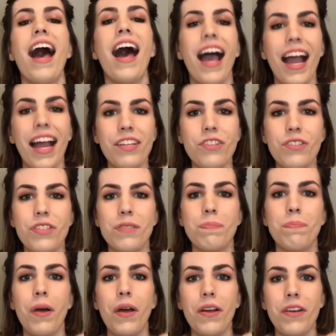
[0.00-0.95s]
I
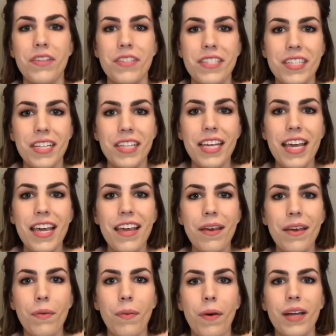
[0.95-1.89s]
just
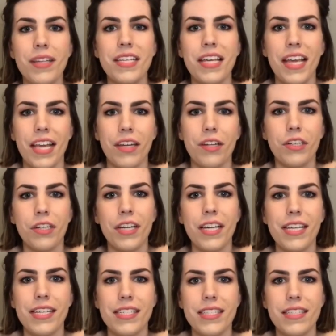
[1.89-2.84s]
personally want to
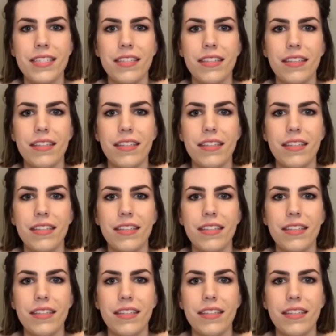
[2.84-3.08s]
increase